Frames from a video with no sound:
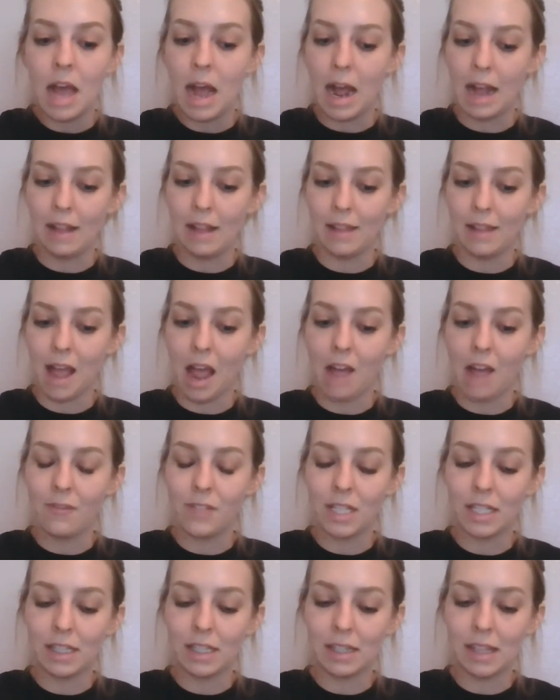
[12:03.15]
I
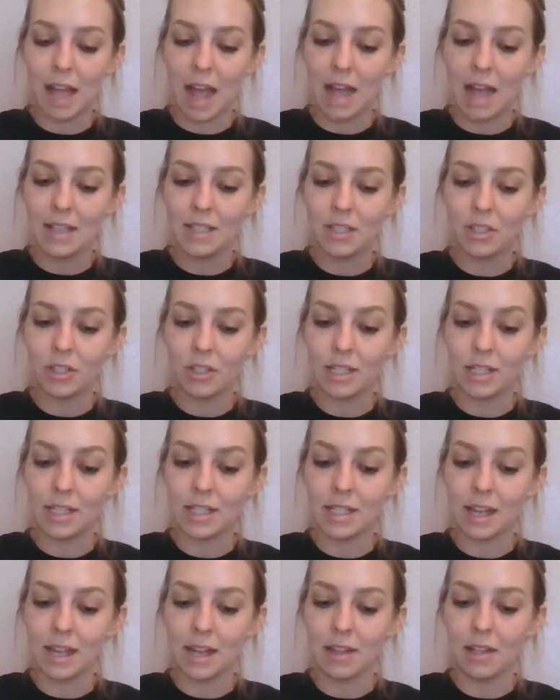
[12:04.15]
laughed in class during
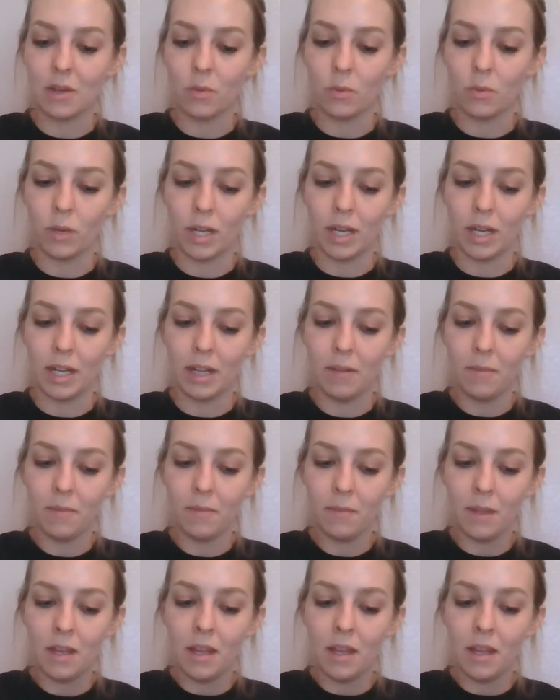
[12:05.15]
silent reading.